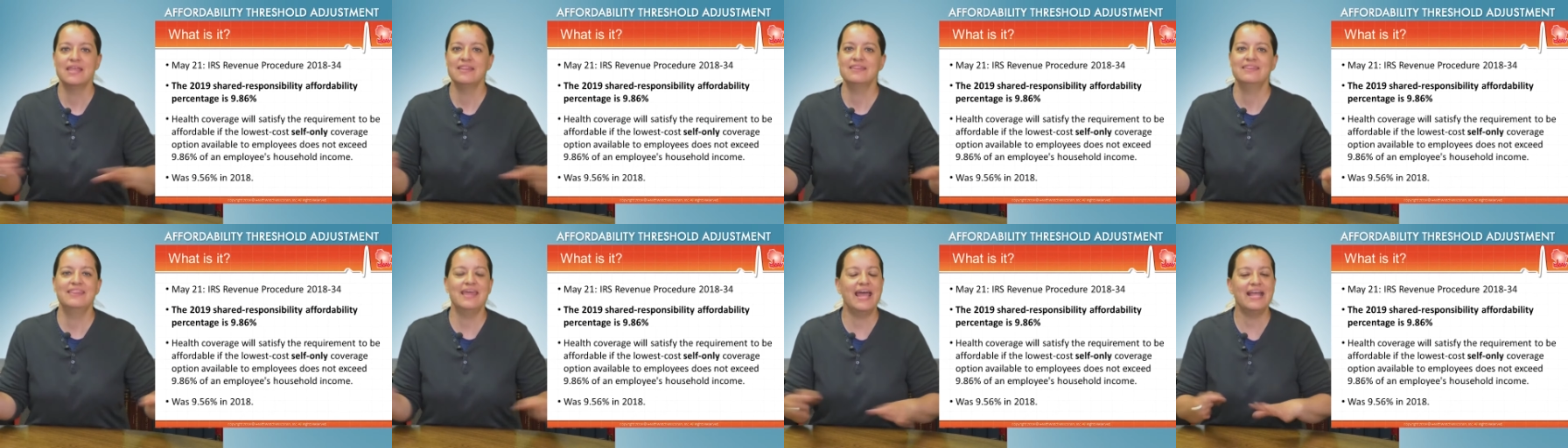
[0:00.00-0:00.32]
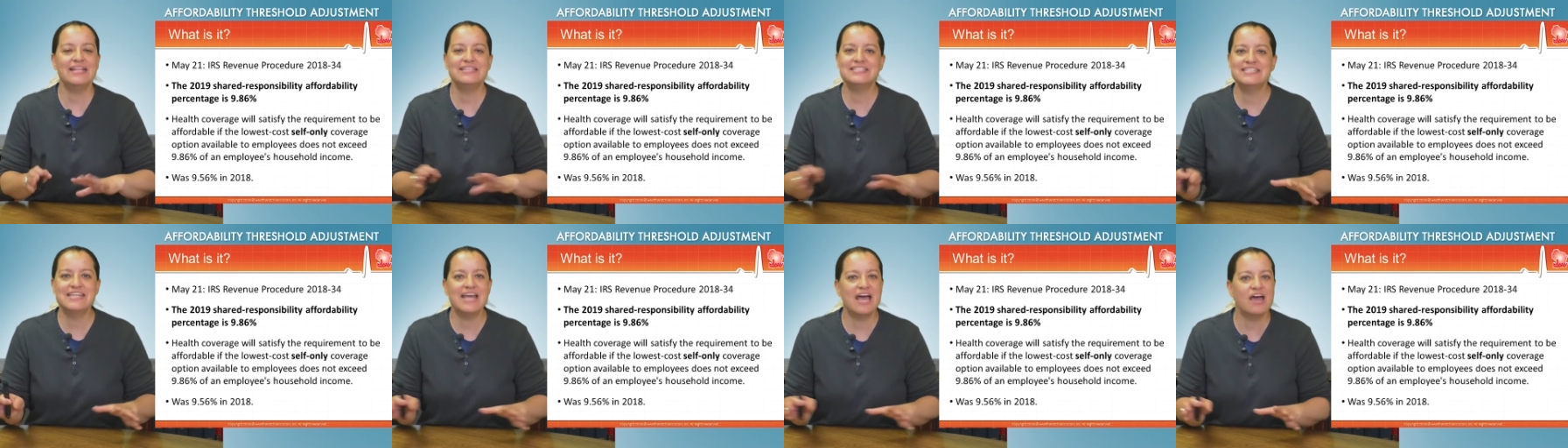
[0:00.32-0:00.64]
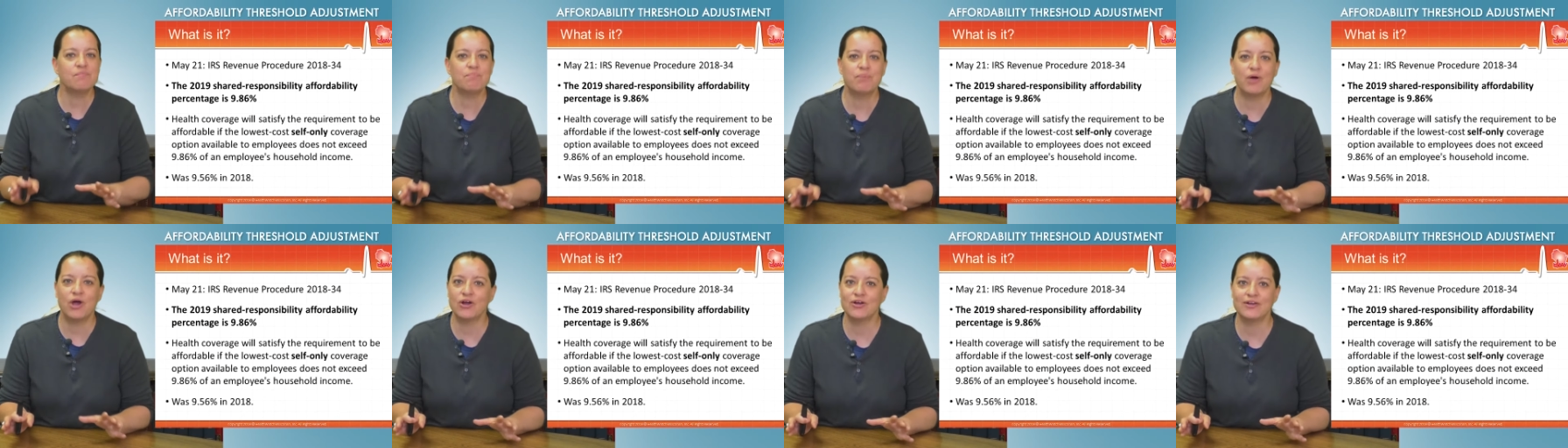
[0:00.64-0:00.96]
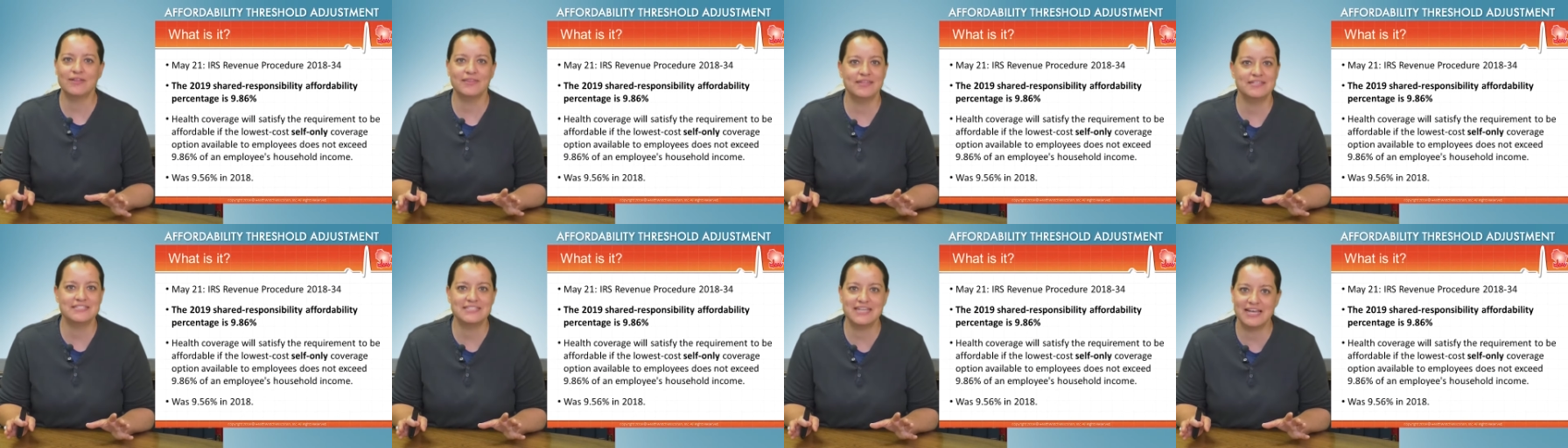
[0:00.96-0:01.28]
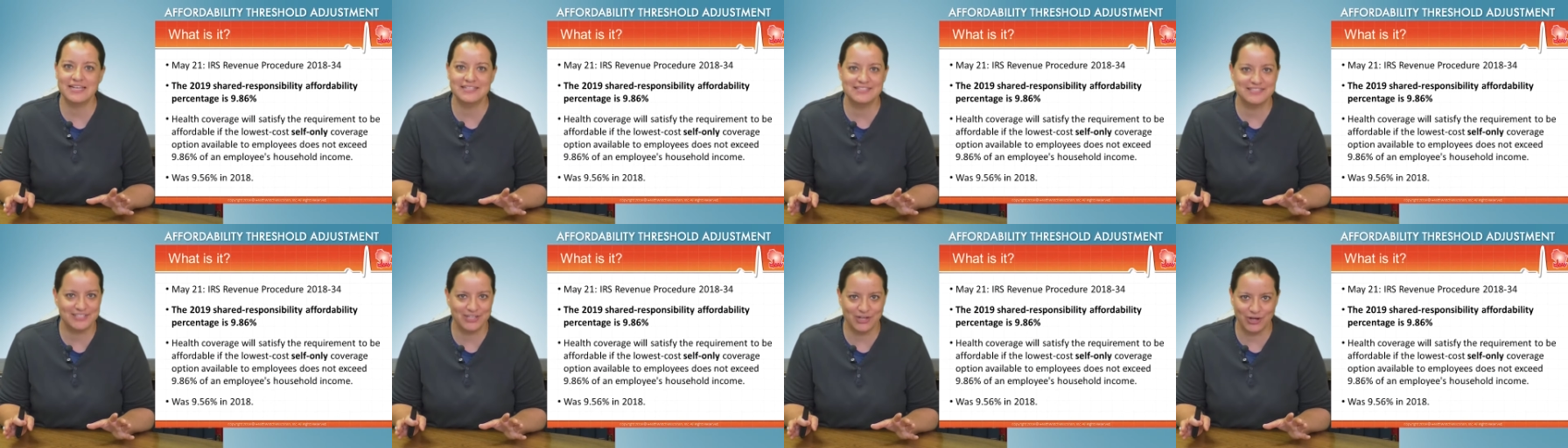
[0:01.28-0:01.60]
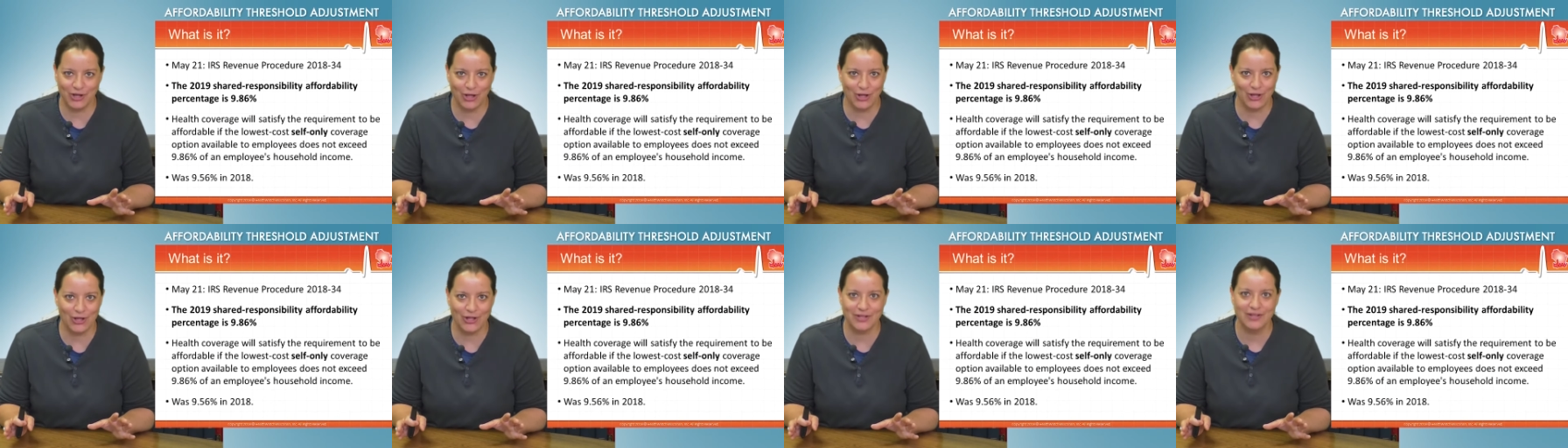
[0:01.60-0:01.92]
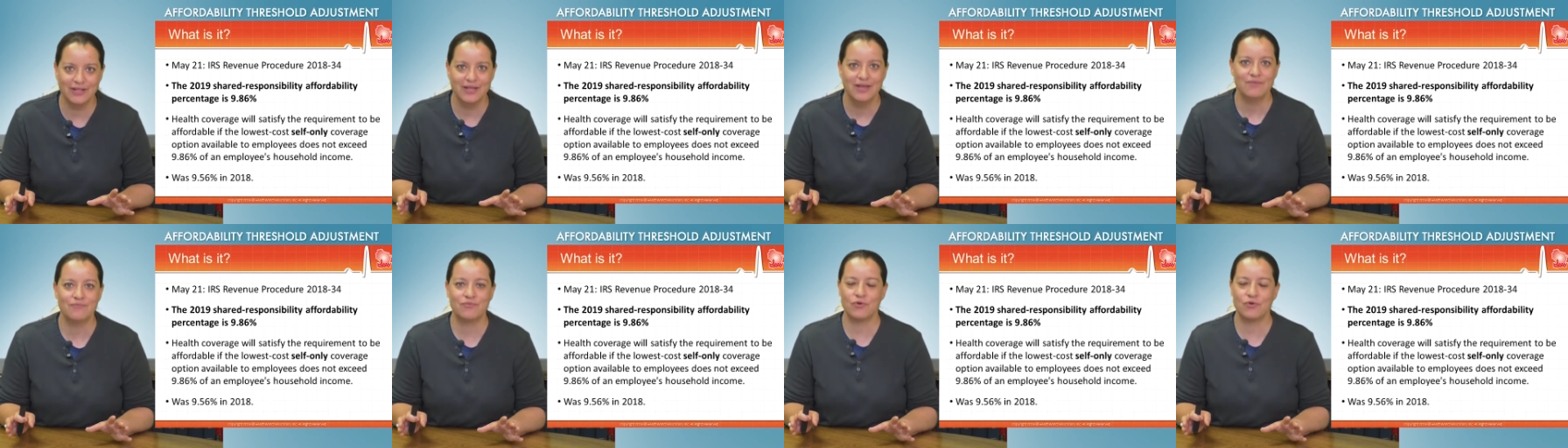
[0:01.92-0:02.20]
that's not part of the test at all